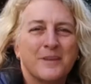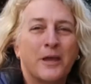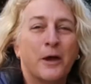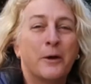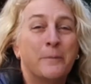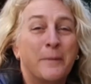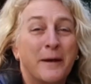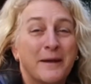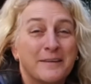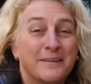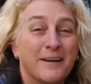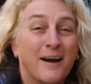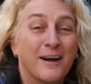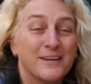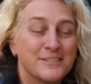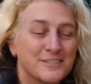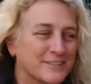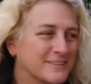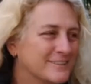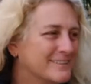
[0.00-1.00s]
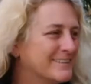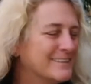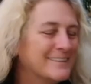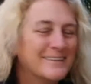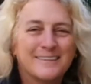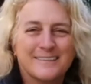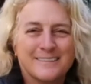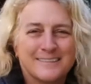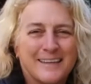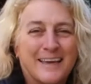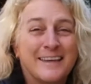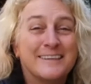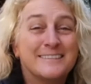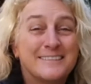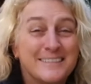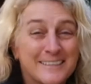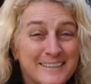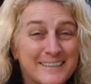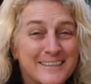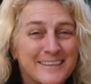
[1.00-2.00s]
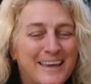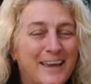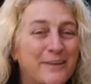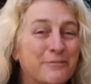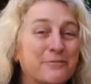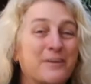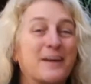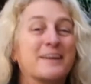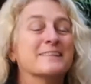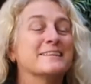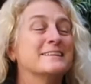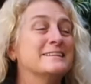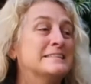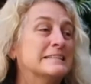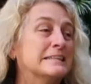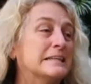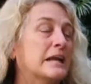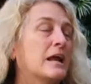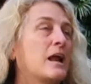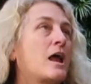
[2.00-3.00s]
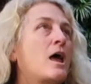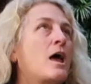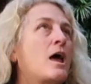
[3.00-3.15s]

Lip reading: Oh my gosh, I did it. I finally did it.